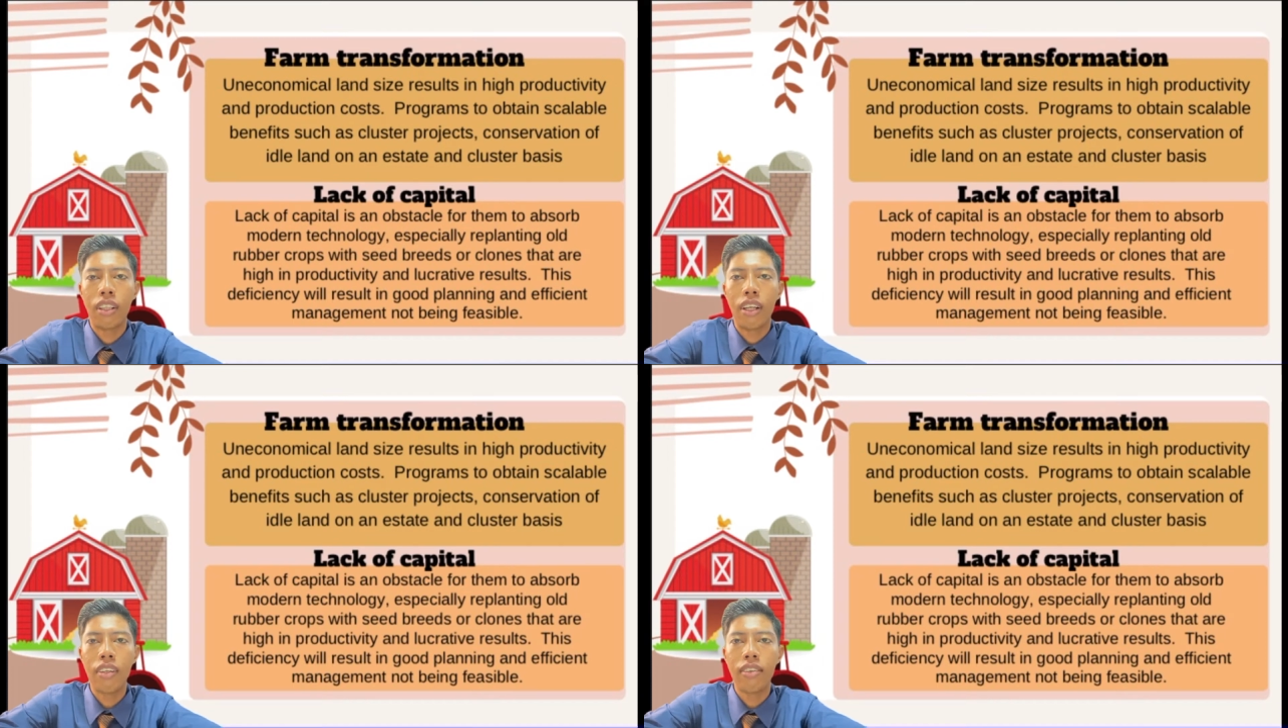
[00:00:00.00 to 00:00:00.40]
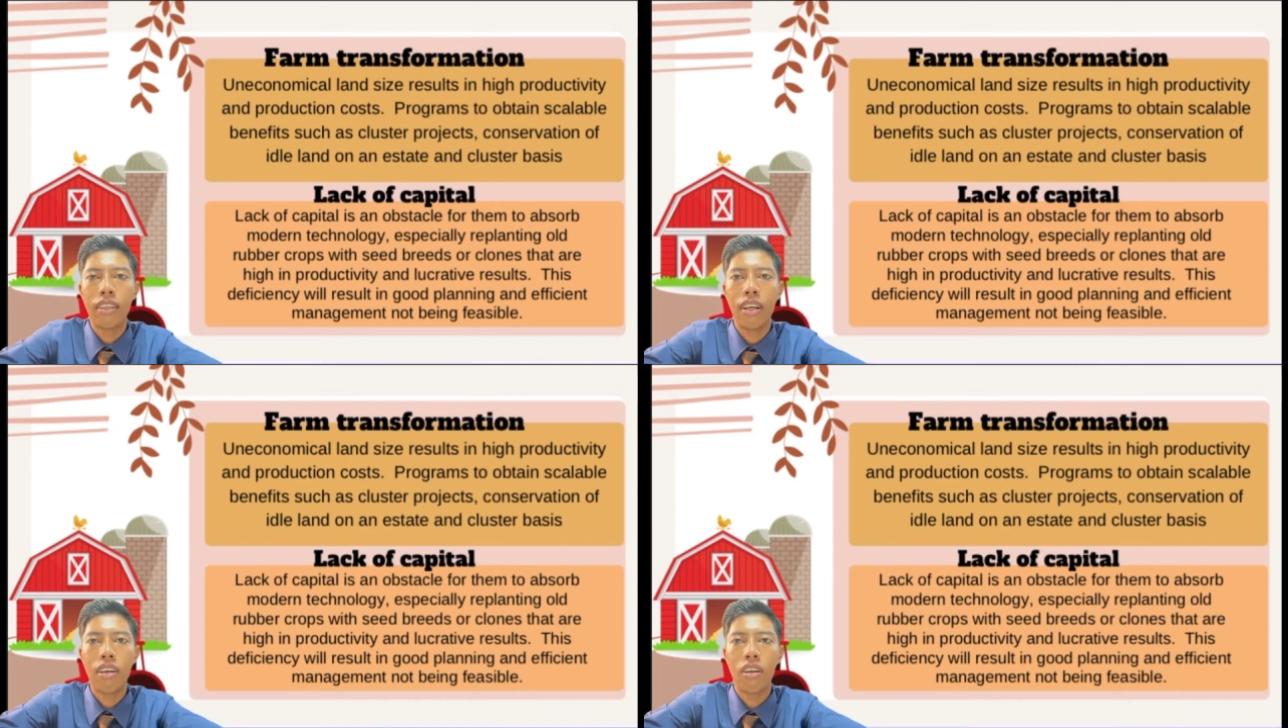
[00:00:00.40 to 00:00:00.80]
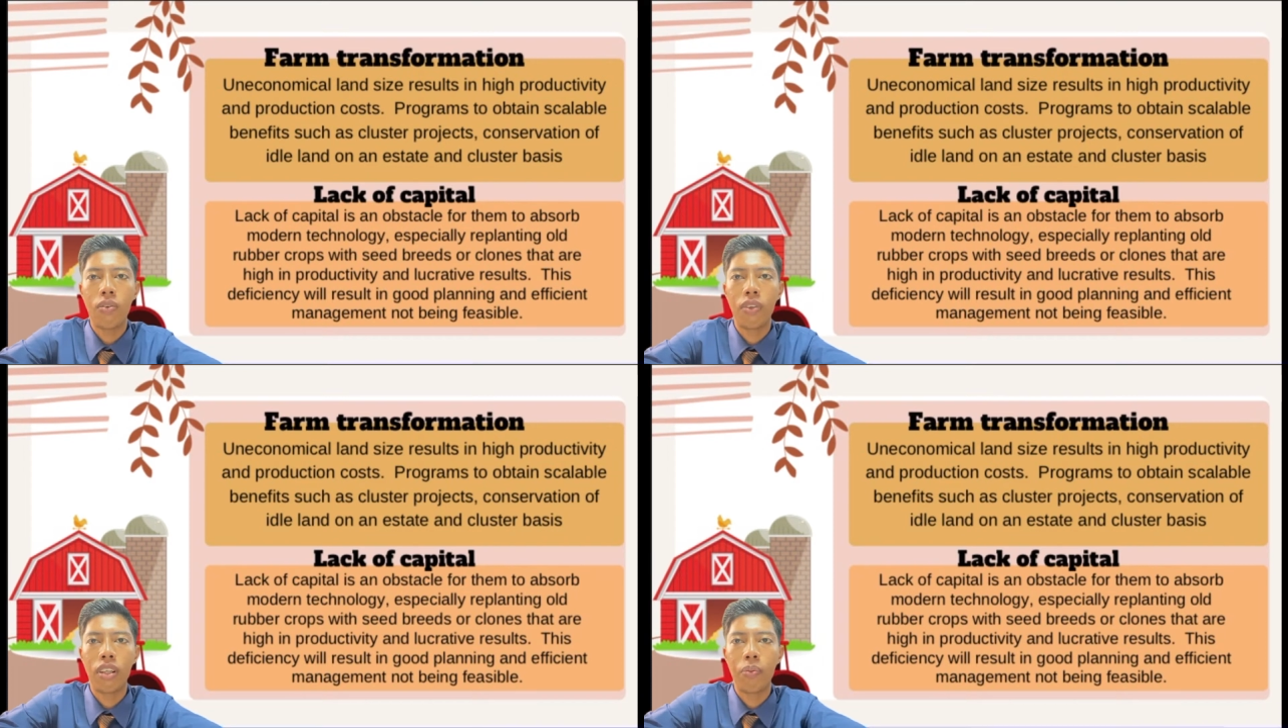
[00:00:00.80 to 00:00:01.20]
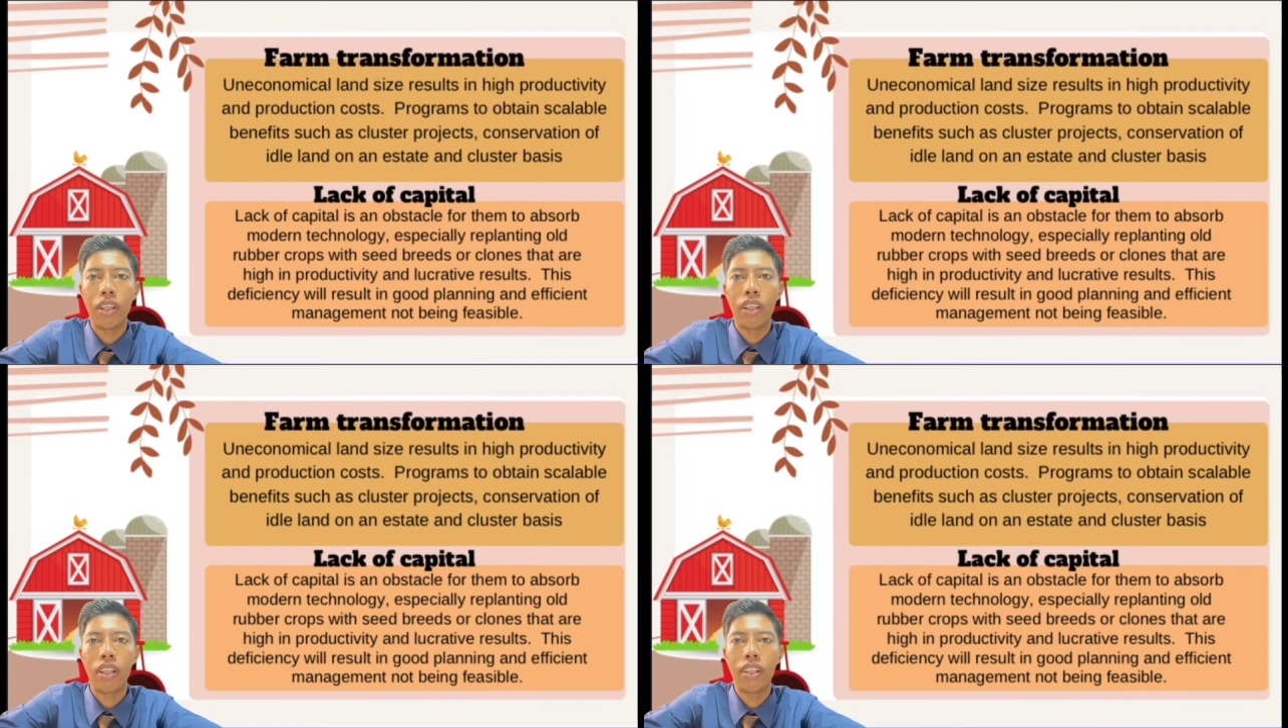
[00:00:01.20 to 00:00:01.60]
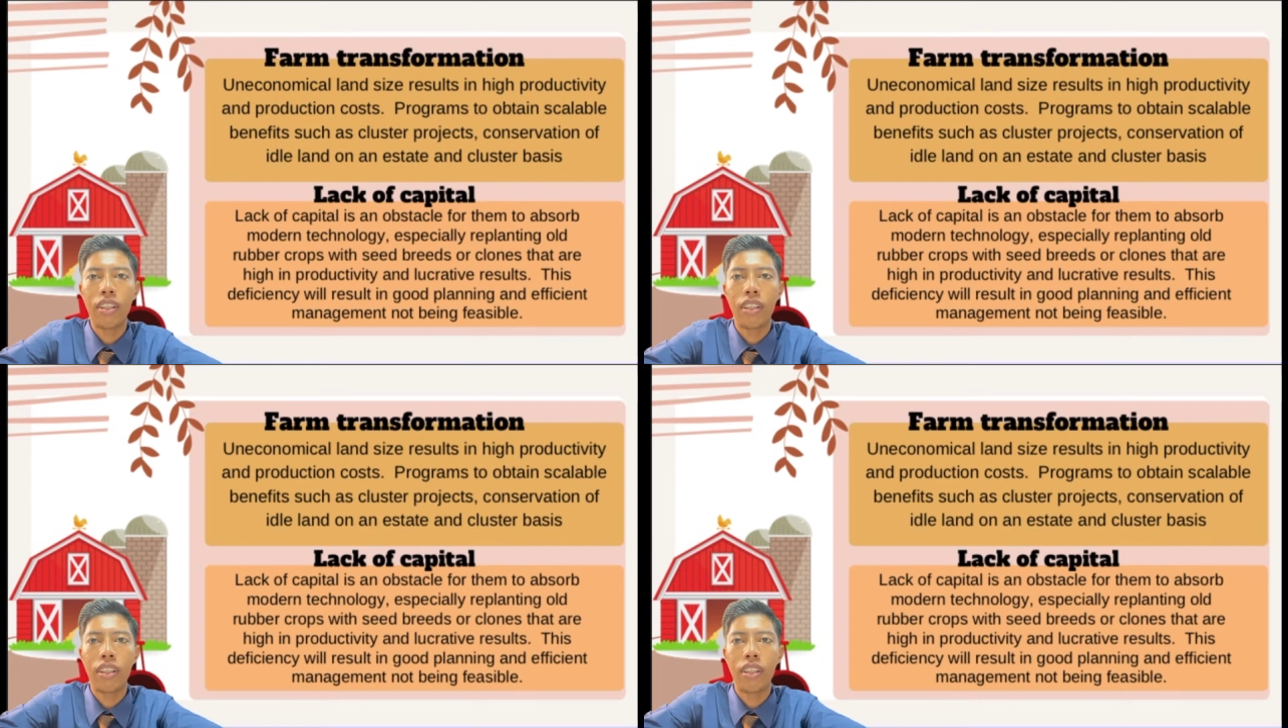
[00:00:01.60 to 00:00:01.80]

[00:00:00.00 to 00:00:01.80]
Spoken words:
lack of capital.